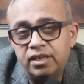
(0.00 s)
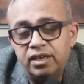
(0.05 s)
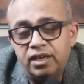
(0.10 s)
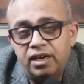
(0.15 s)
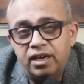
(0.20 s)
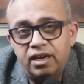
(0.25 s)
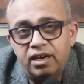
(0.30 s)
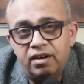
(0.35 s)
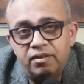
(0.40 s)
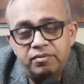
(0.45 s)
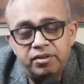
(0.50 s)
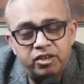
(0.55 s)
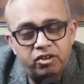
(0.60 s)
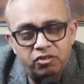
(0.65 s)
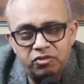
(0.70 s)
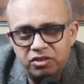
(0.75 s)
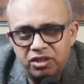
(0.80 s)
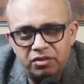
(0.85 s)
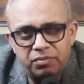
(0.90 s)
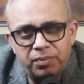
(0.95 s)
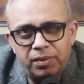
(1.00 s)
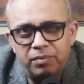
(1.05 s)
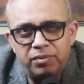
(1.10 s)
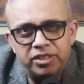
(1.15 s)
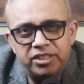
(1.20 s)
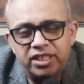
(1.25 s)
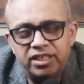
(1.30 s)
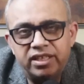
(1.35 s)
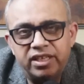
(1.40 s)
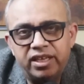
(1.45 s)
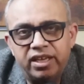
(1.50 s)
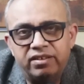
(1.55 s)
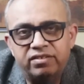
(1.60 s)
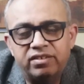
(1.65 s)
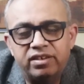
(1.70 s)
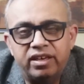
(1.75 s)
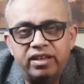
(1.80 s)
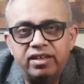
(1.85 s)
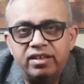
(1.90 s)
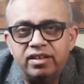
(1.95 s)
It was just published, I think,
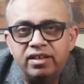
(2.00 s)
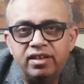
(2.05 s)
yesterday.